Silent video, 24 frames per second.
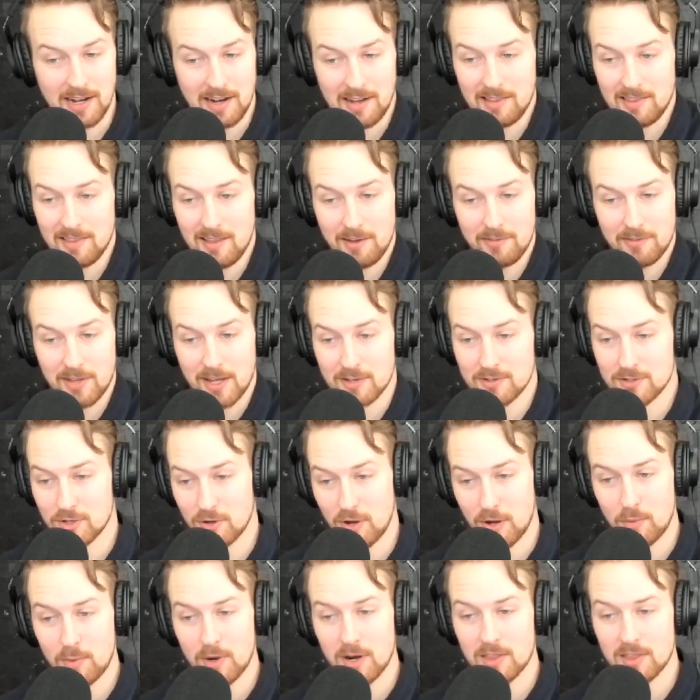And I love that.
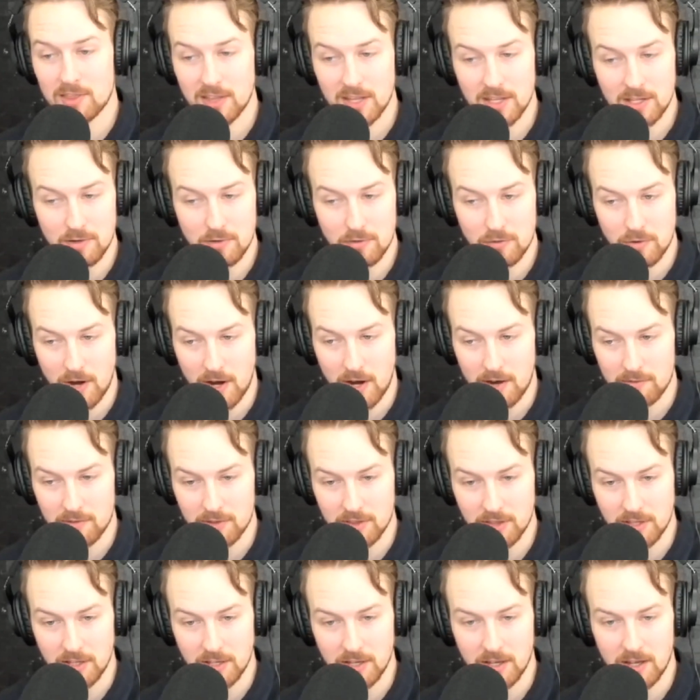So I want to thank you for
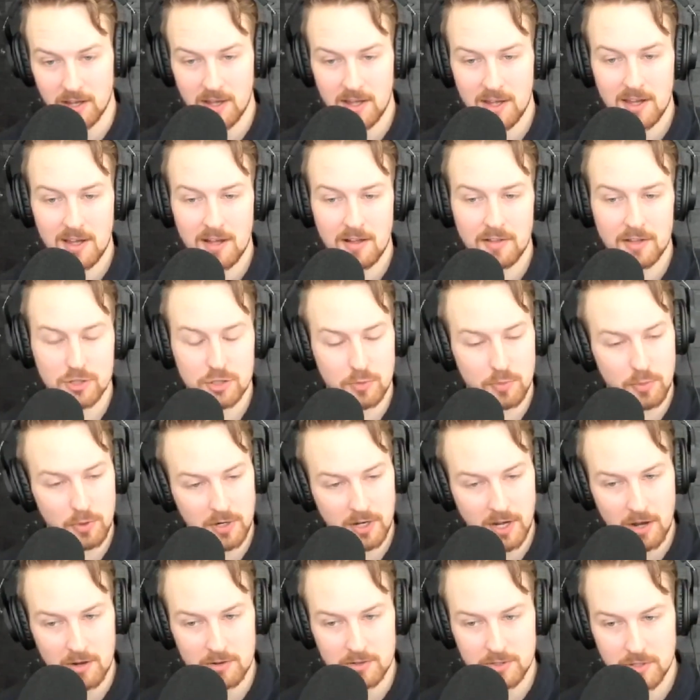everything that you're
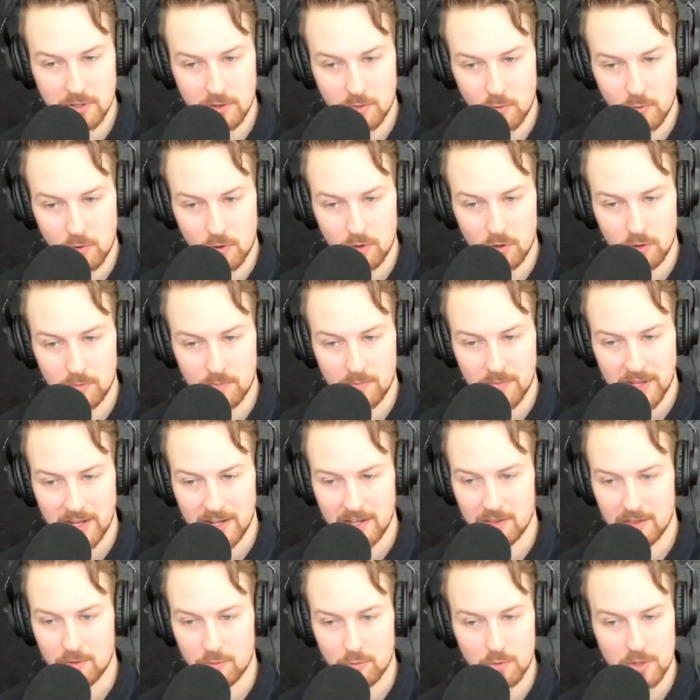putting out into the world
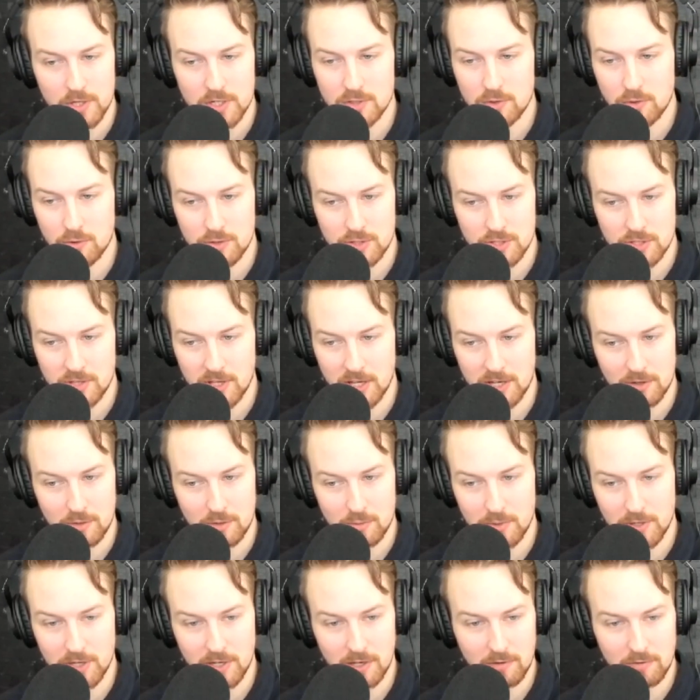and the resource that
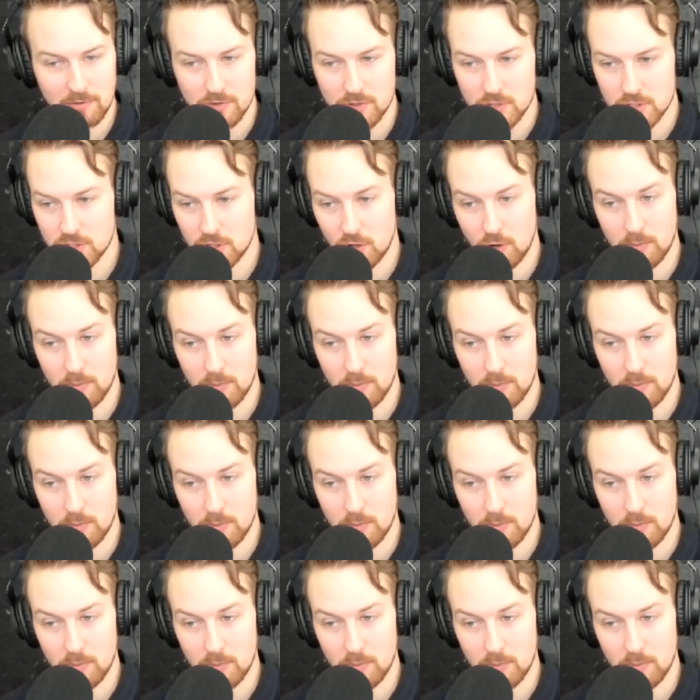you're being for so